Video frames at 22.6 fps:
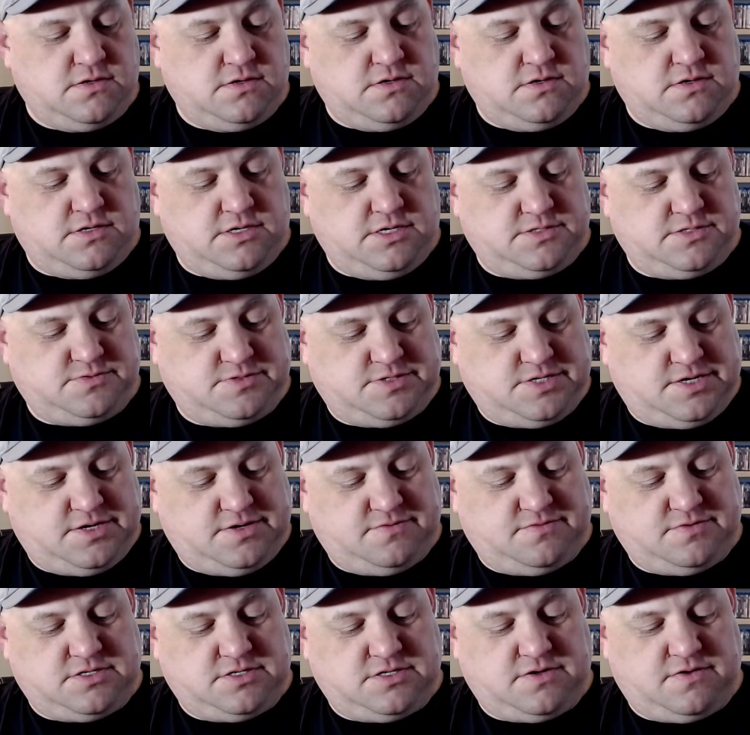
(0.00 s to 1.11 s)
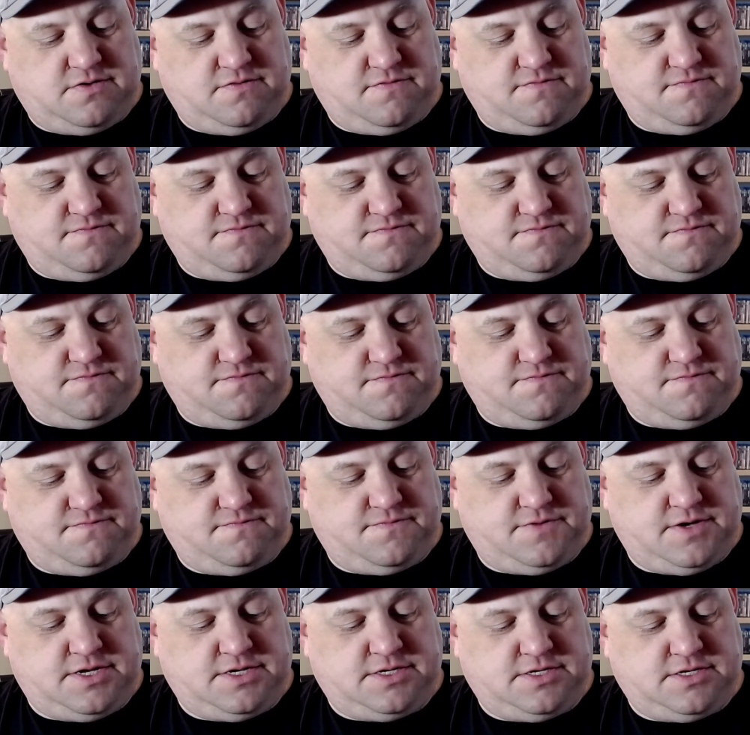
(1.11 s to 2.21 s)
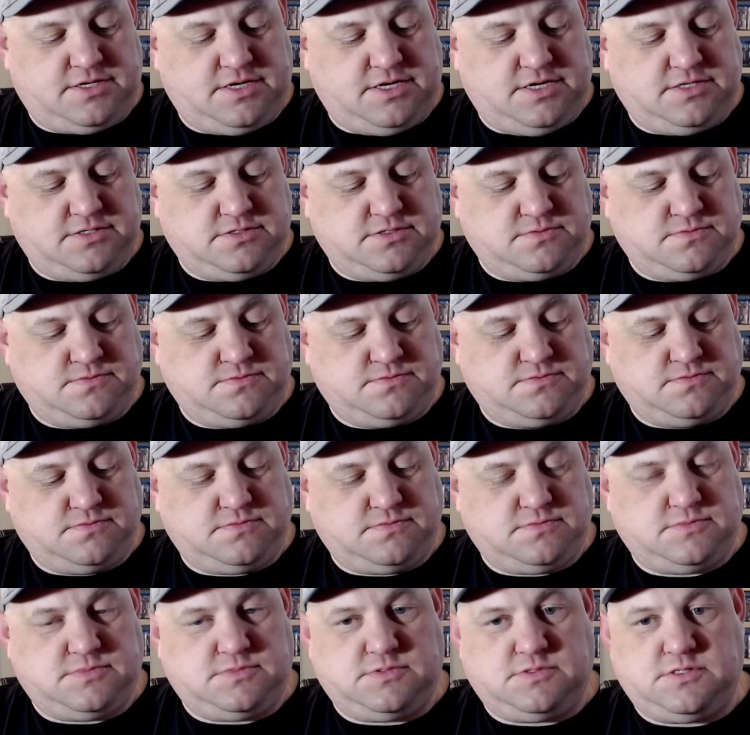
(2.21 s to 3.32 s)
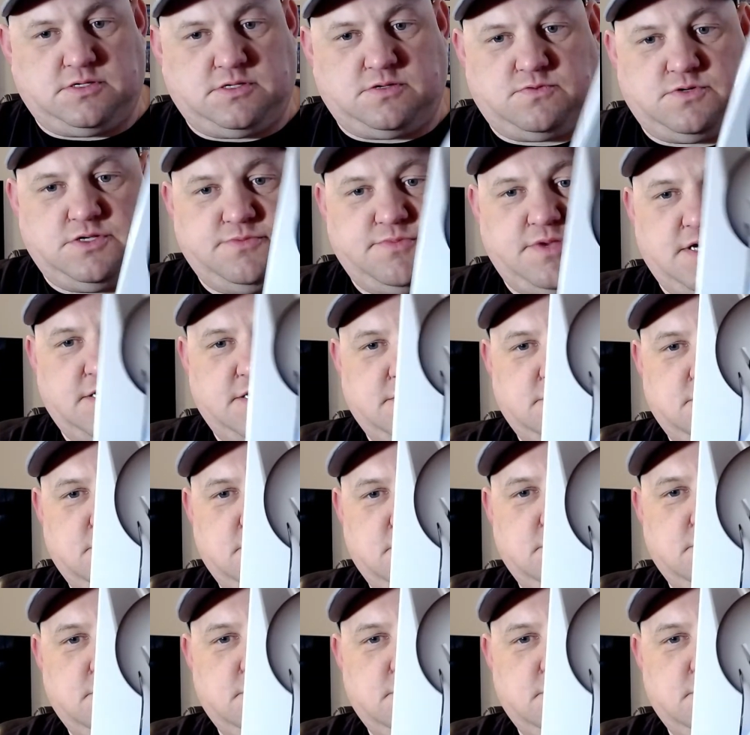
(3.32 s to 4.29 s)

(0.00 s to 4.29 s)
Next we have Phantasm, the remastered